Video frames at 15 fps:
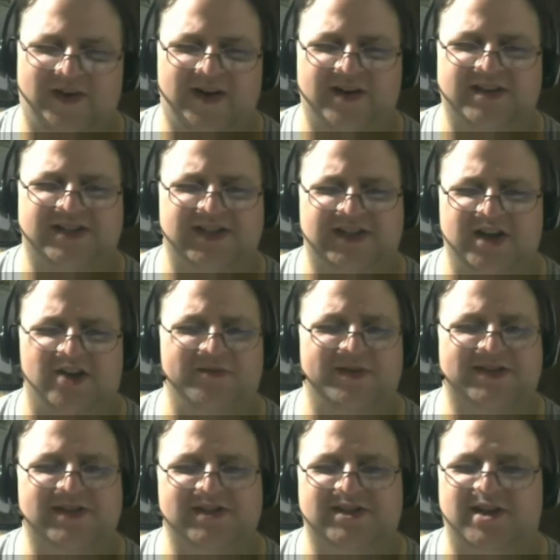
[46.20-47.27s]
far as the
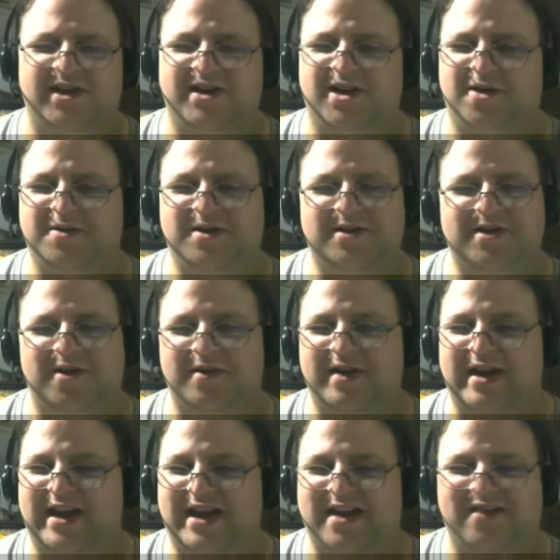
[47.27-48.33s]
government's concerned, you
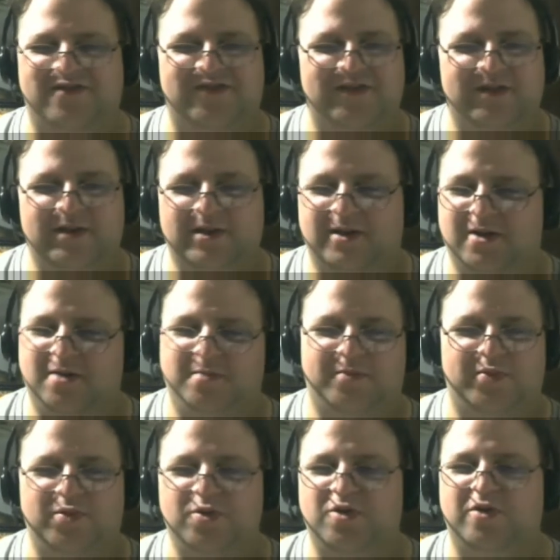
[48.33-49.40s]
don't have
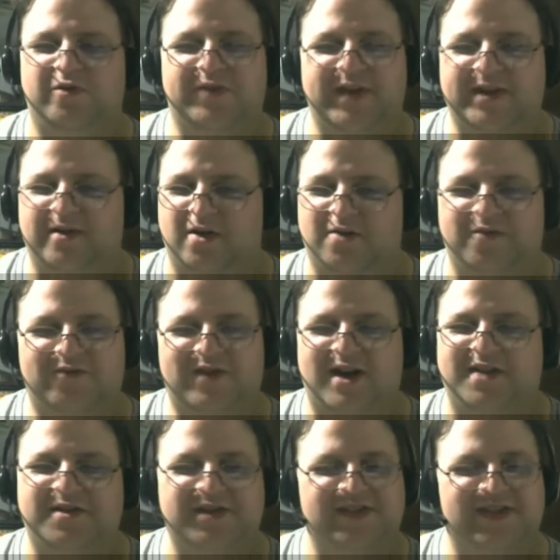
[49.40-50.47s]
proof that her
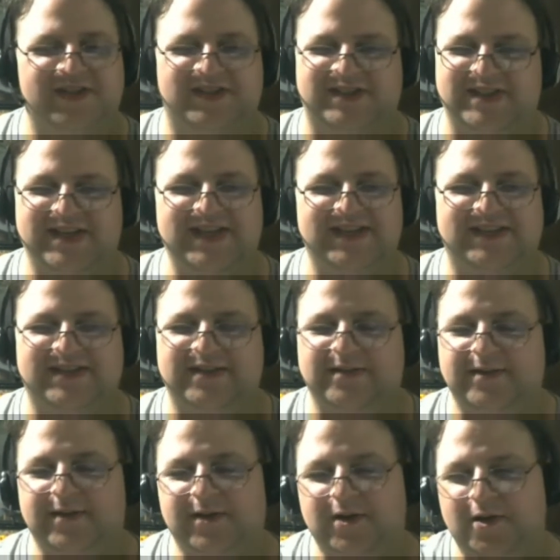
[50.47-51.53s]
father's
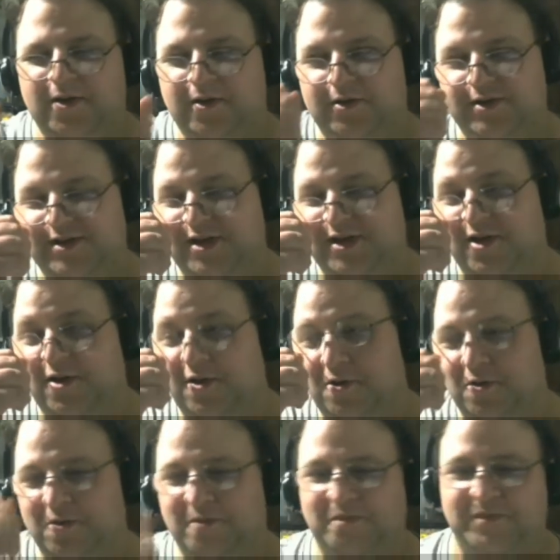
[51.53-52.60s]
deceased.
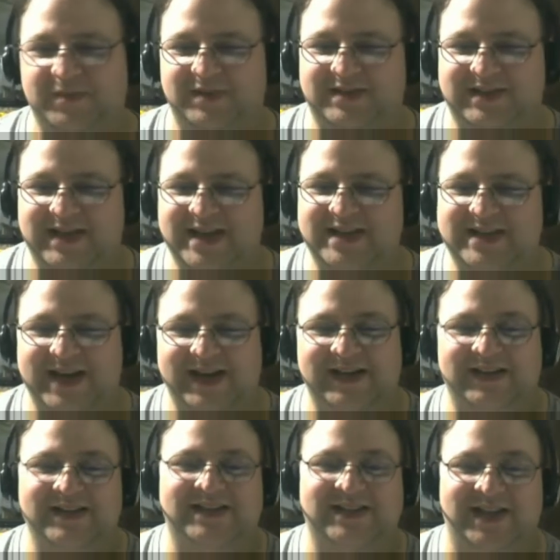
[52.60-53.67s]
So he
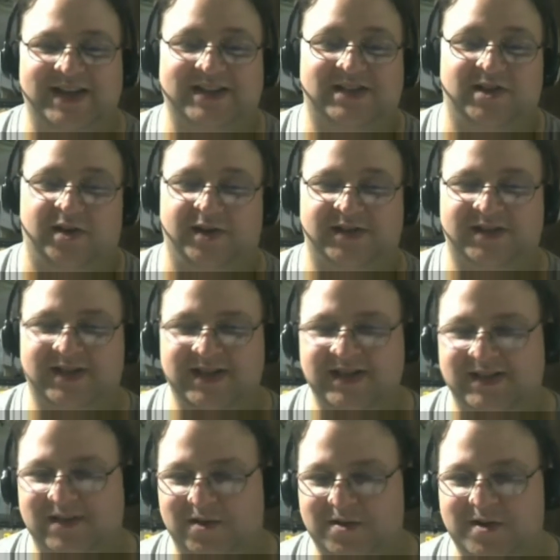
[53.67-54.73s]
technically still has
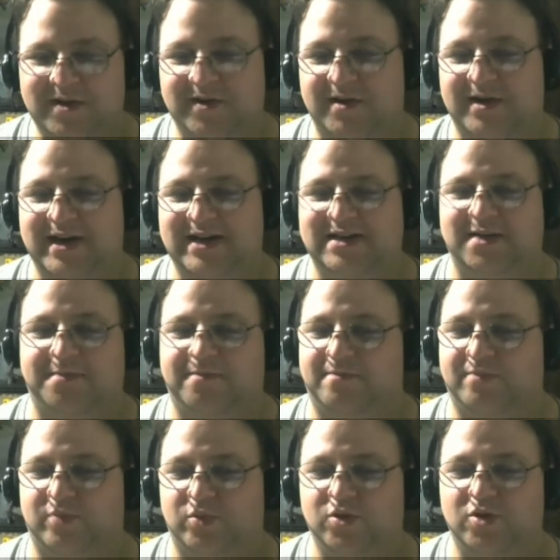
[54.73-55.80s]
custody, so you either need to
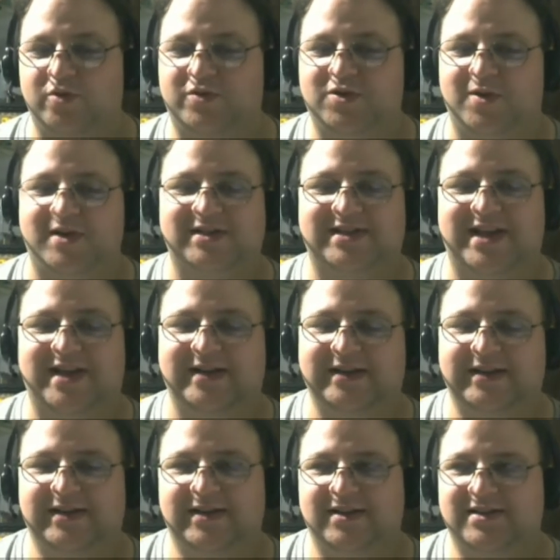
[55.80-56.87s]
prove to us that
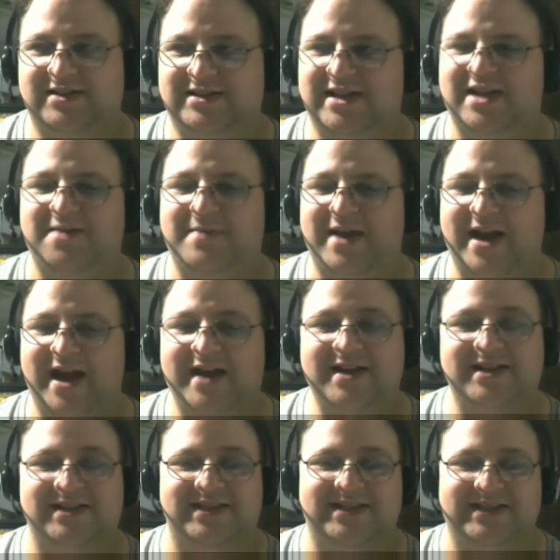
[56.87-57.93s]
said
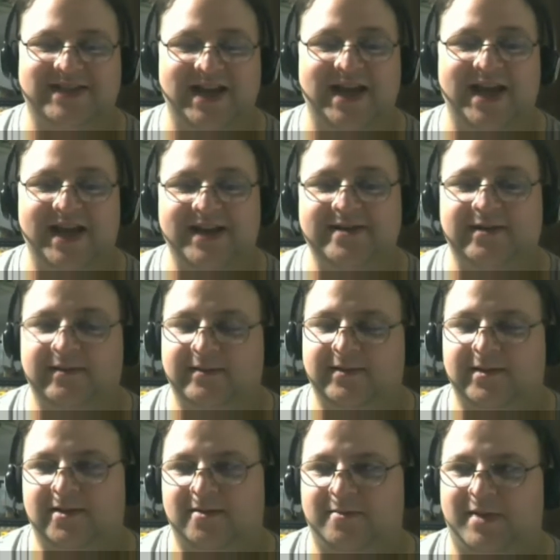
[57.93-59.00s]
man is dead
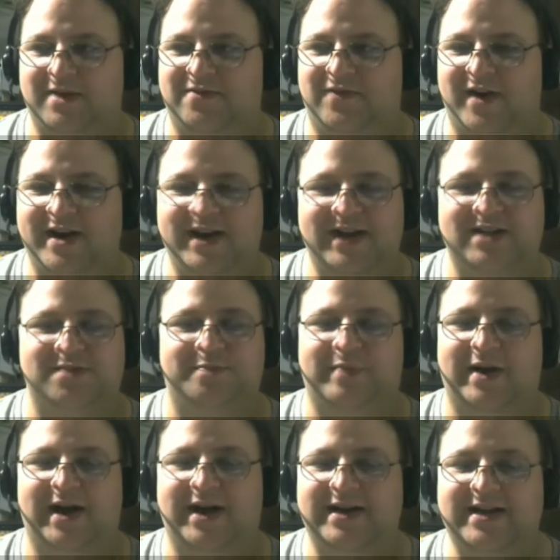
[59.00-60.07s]
by finding his
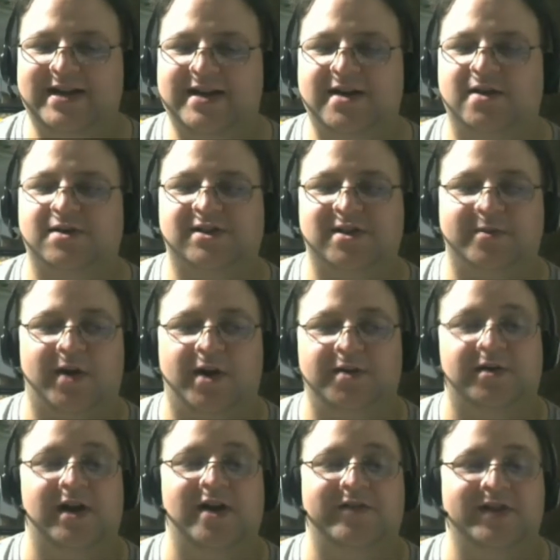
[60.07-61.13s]
body or some
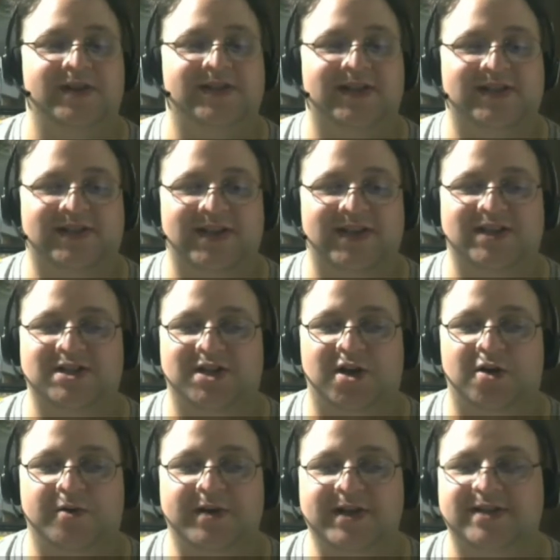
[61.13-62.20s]
other evidence that says,
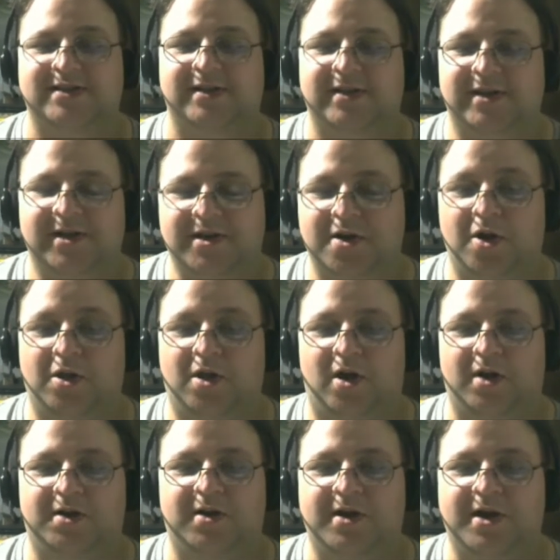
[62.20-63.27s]
he's no
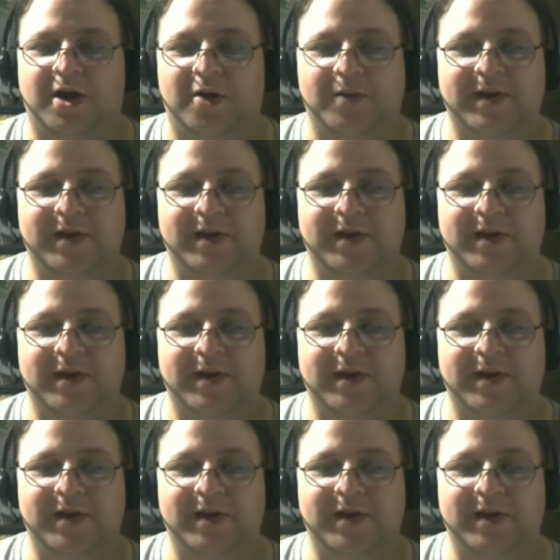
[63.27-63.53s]
longer,